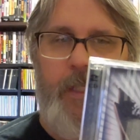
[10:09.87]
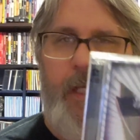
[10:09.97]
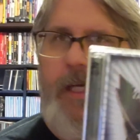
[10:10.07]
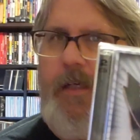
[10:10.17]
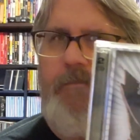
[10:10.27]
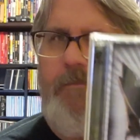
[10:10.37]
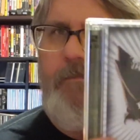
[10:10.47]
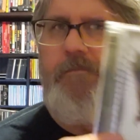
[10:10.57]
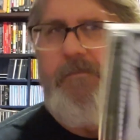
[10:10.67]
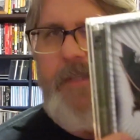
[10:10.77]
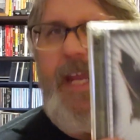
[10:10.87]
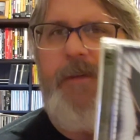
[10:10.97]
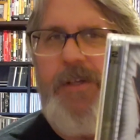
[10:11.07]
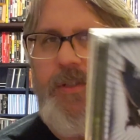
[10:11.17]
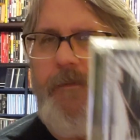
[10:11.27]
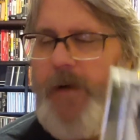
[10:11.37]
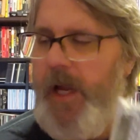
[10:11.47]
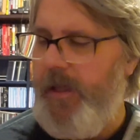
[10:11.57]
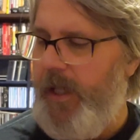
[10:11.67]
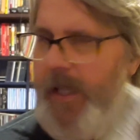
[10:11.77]
But anyway, so far
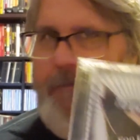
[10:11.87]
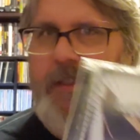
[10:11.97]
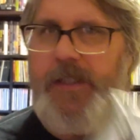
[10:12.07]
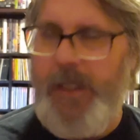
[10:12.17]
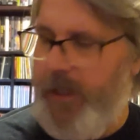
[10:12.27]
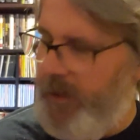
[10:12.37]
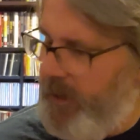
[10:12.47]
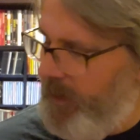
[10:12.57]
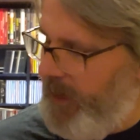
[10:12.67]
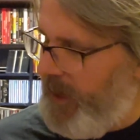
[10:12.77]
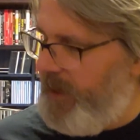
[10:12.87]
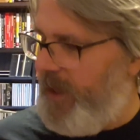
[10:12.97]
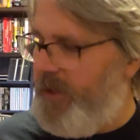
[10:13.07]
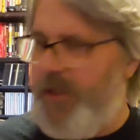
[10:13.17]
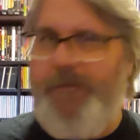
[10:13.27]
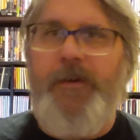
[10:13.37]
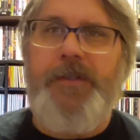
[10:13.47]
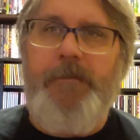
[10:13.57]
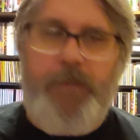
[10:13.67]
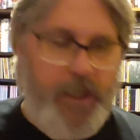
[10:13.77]
I'll have to see. That's just
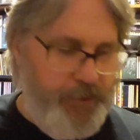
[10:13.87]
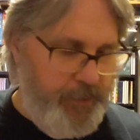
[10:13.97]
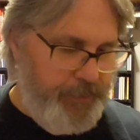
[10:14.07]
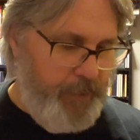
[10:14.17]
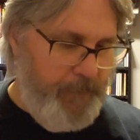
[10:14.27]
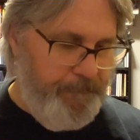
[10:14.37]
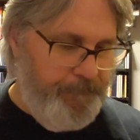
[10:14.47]
first impressions, right?